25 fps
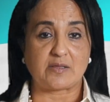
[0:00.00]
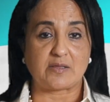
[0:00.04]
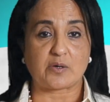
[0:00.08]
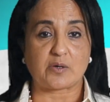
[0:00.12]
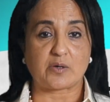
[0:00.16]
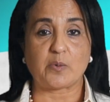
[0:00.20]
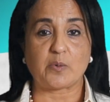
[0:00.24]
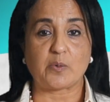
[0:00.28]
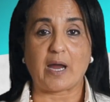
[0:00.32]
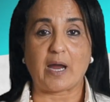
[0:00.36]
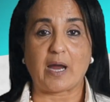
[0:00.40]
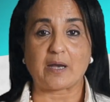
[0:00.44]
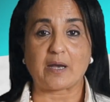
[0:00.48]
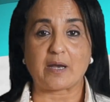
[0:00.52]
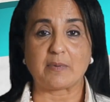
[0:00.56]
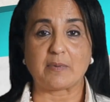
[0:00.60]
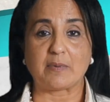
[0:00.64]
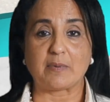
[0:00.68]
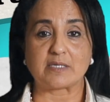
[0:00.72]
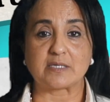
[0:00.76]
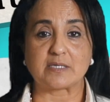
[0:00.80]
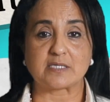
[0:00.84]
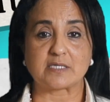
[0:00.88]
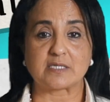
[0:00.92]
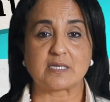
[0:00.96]

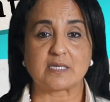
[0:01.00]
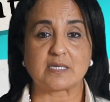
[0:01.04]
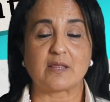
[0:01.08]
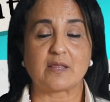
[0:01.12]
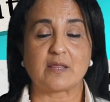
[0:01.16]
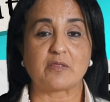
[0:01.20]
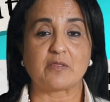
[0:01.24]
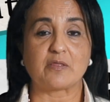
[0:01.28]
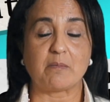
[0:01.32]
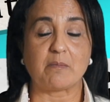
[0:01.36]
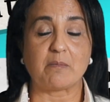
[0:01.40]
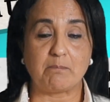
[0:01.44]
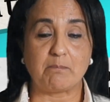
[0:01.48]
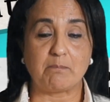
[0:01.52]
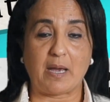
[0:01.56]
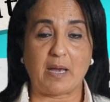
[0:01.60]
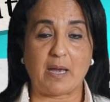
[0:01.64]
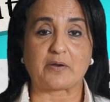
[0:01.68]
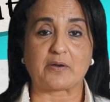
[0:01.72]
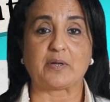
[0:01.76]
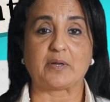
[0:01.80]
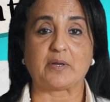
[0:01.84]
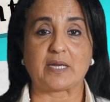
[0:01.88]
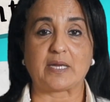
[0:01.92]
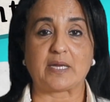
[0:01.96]
requirements, the
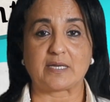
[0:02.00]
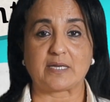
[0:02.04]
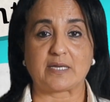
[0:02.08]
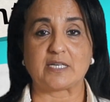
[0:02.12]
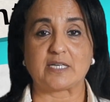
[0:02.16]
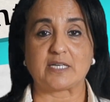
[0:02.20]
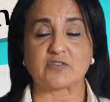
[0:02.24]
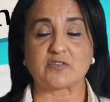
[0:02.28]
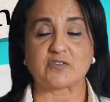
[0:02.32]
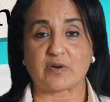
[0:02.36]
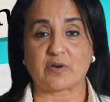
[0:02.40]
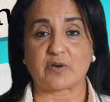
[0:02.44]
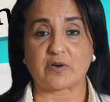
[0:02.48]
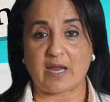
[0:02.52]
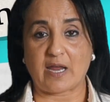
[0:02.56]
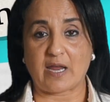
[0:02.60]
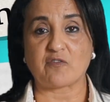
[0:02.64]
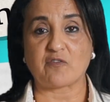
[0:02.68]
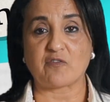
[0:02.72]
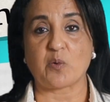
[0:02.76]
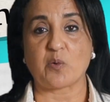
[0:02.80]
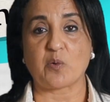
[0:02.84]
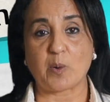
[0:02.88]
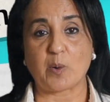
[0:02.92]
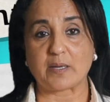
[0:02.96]
better it is for
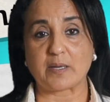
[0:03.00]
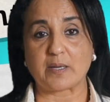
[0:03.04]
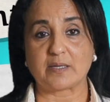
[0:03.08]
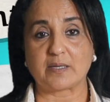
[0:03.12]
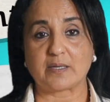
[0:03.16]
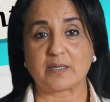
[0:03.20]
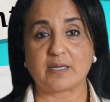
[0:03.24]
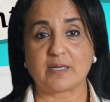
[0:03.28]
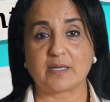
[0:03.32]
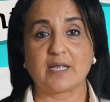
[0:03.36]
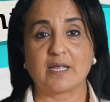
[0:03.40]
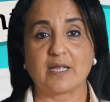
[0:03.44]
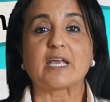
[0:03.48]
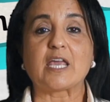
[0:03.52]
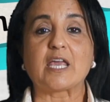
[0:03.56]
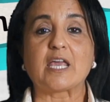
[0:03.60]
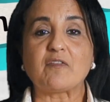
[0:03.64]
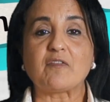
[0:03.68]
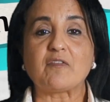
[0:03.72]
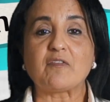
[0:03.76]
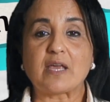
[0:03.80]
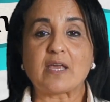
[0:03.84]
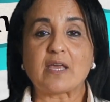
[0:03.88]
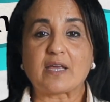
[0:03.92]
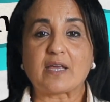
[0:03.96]
everyone.
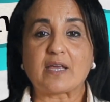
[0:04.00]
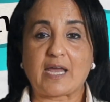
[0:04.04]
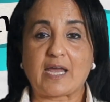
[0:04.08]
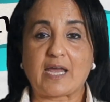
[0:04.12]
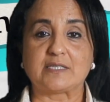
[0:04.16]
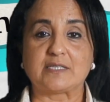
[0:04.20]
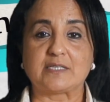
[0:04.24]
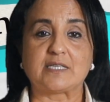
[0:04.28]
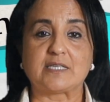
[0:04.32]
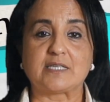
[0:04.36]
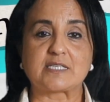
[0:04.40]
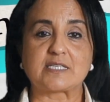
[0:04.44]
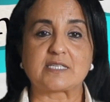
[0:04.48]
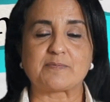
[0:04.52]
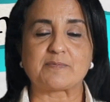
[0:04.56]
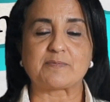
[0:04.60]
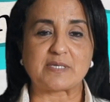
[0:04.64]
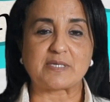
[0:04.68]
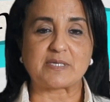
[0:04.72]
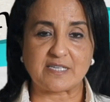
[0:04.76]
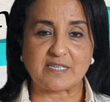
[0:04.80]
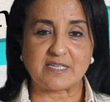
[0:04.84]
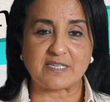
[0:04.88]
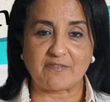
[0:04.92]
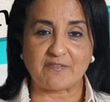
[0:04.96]
Giving candidates
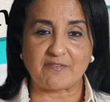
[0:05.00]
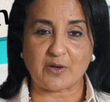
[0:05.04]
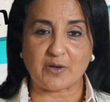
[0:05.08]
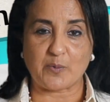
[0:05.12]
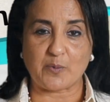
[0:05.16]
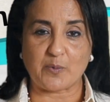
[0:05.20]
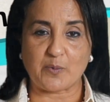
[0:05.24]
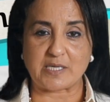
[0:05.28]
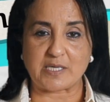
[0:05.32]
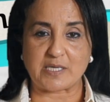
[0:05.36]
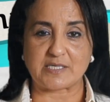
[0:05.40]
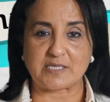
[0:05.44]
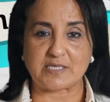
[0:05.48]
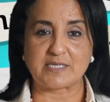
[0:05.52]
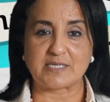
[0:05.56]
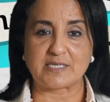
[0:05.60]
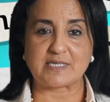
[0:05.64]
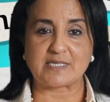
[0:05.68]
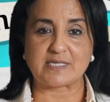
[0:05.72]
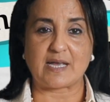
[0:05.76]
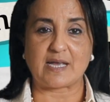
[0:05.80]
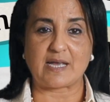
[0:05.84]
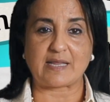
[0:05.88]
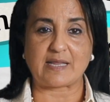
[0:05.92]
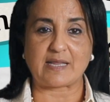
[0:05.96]
specific
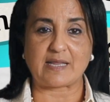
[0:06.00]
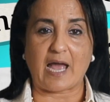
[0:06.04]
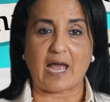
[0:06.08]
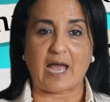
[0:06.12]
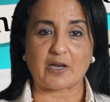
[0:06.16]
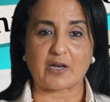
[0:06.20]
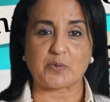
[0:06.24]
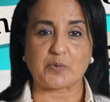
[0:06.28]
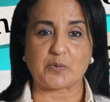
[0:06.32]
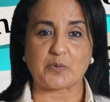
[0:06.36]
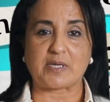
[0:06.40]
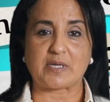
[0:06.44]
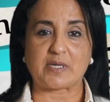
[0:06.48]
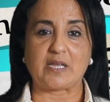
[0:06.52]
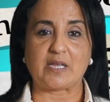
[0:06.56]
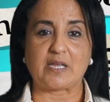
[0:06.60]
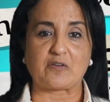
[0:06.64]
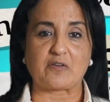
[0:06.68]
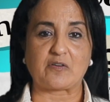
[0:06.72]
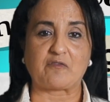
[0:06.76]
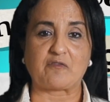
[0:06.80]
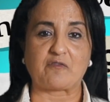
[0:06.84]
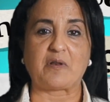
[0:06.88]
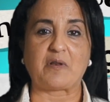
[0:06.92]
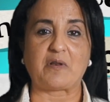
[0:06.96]
questions that accurately
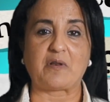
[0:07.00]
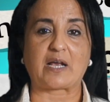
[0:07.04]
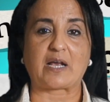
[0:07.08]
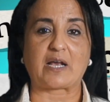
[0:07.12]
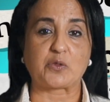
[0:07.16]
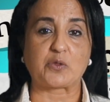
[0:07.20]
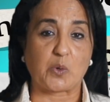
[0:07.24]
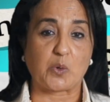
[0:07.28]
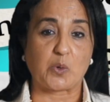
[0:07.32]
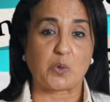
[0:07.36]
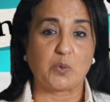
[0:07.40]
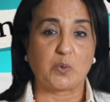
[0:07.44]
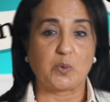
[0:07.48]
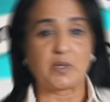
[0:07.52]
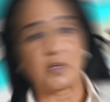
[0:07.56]
reflect the role